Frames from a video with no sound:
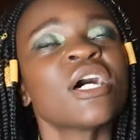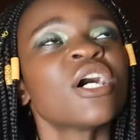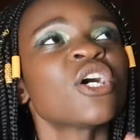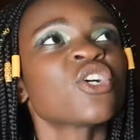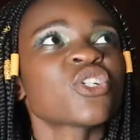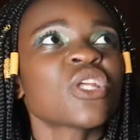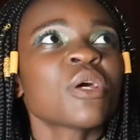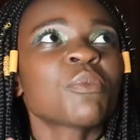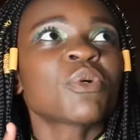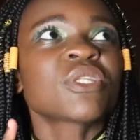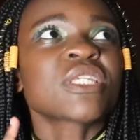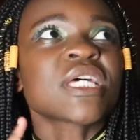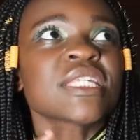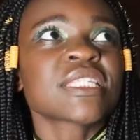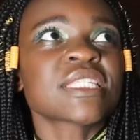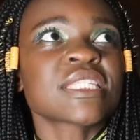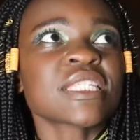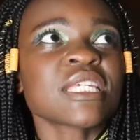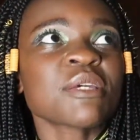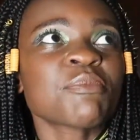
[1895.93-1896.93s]
should I put a
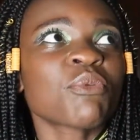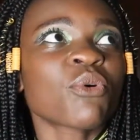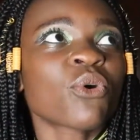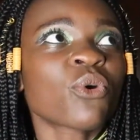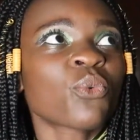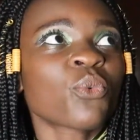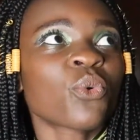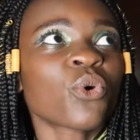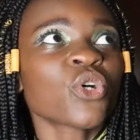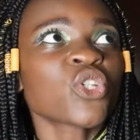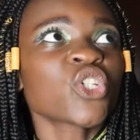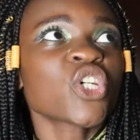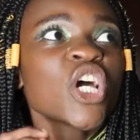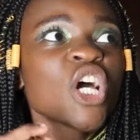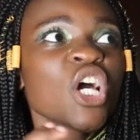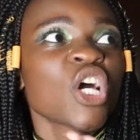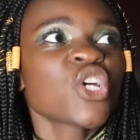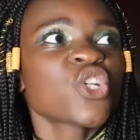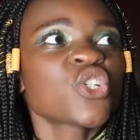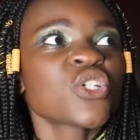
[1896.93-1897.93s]
zip or what,
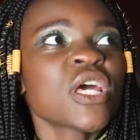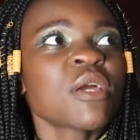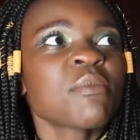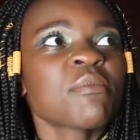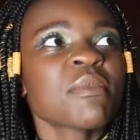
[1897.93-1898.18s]
should I